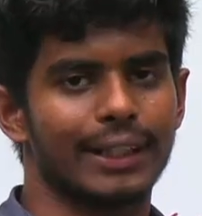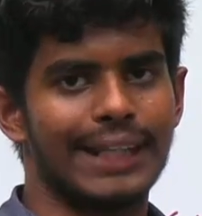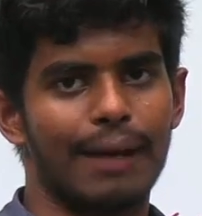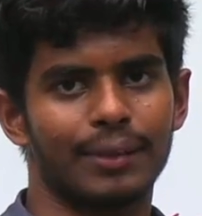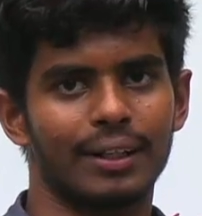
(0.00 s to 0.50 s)

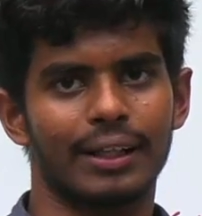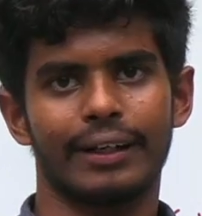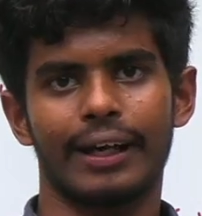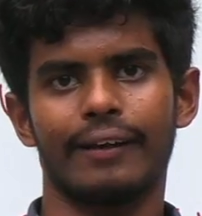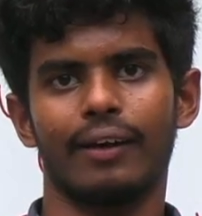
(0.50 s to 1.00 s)
chapter
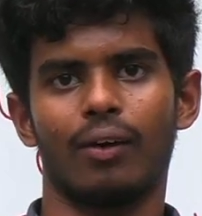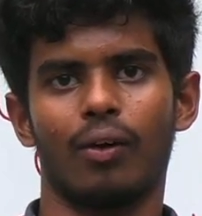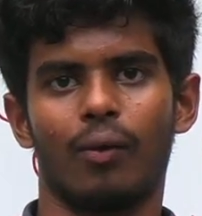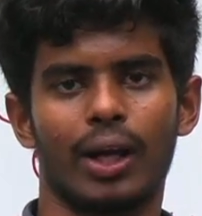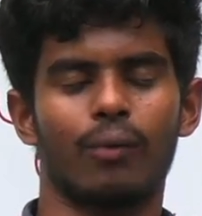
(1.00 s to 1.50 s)
that I,
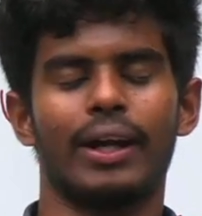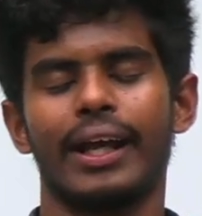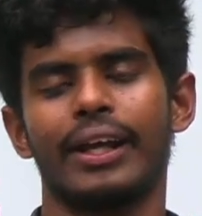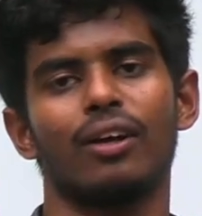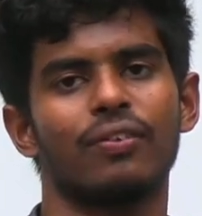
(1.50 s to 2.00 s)
or like one
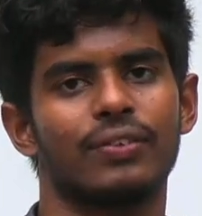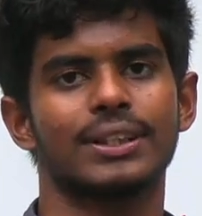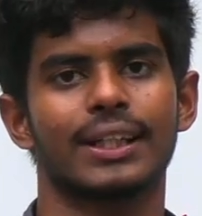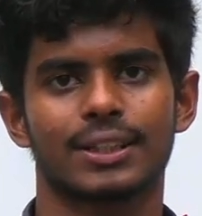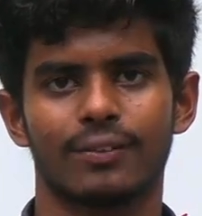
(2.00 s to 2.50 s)
area of
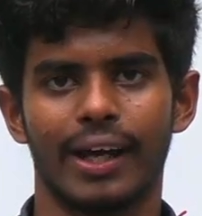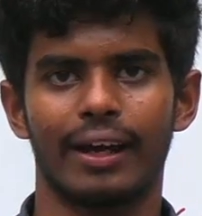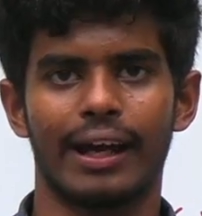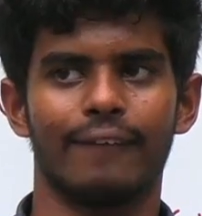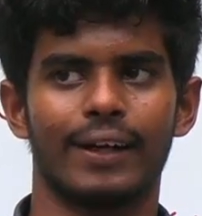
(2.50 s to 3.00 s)
physics
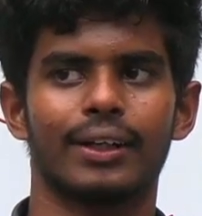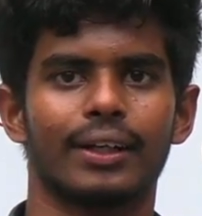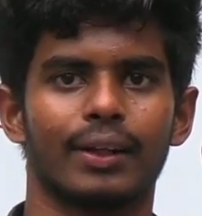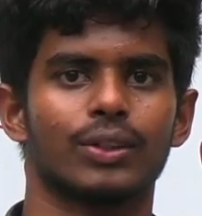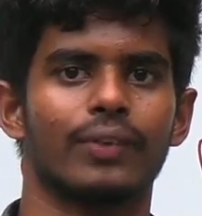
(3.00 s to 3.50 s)
where I
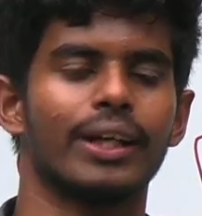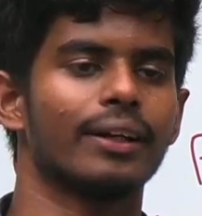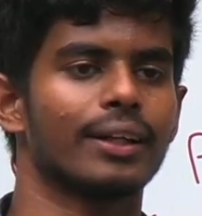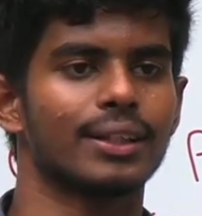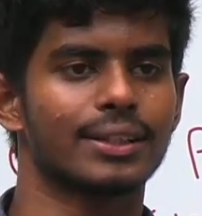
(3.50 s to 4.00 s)
felt it was very
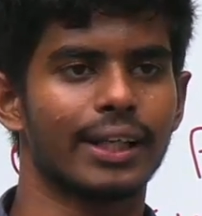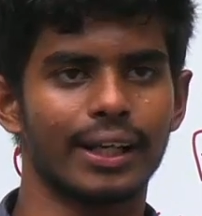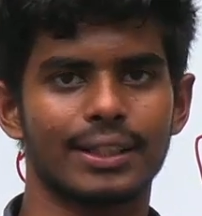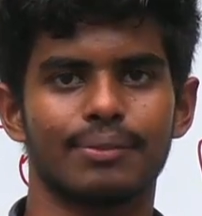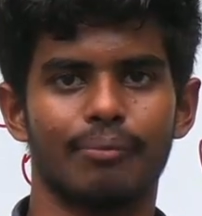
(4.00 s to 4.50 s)

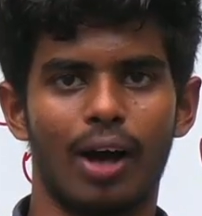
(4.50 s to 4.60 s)
interesting is